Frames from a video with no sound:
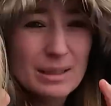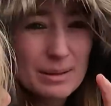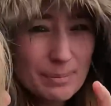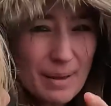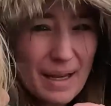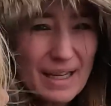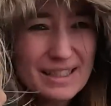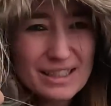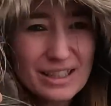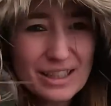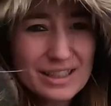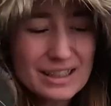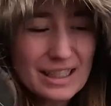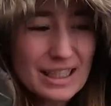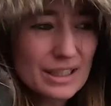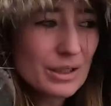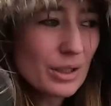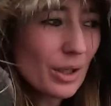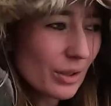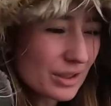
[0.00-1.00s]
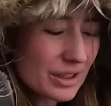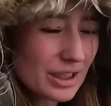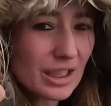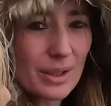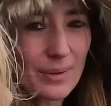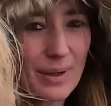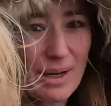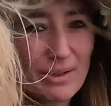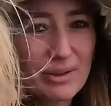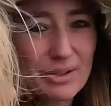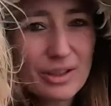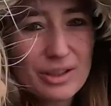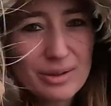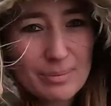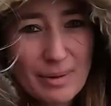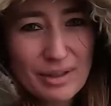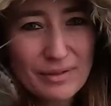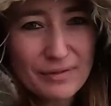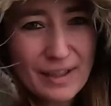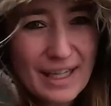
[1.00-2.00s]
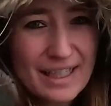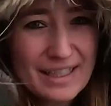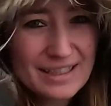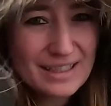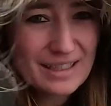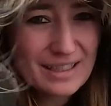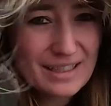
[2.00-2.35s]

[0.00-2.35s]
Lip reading: best idea not to go out on those mud flats.